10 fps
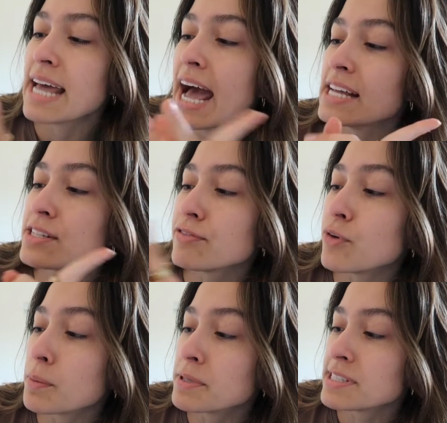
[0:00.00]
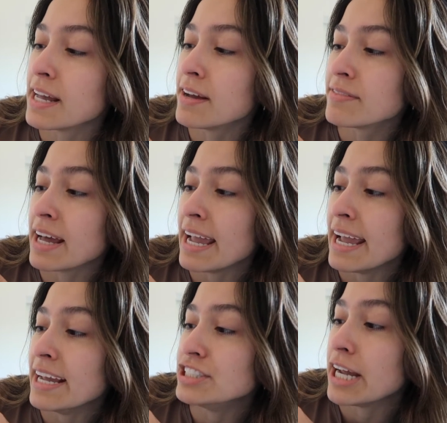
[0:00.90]
has 4% of that
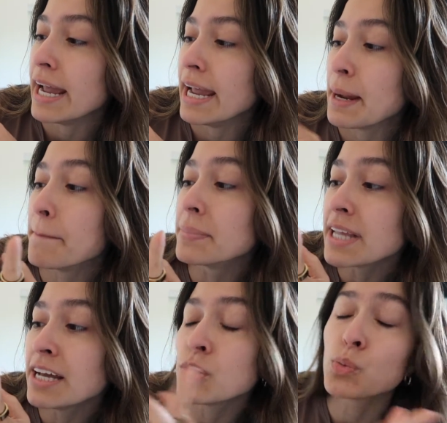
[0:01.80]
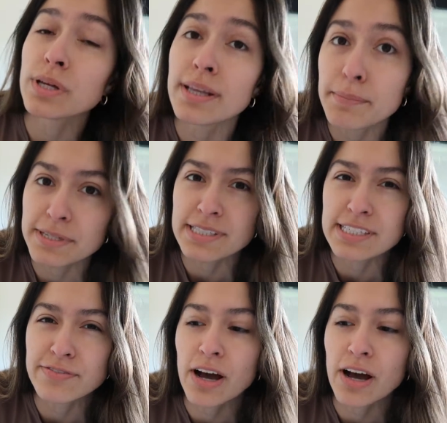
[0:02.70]
AHA blend with hibiscus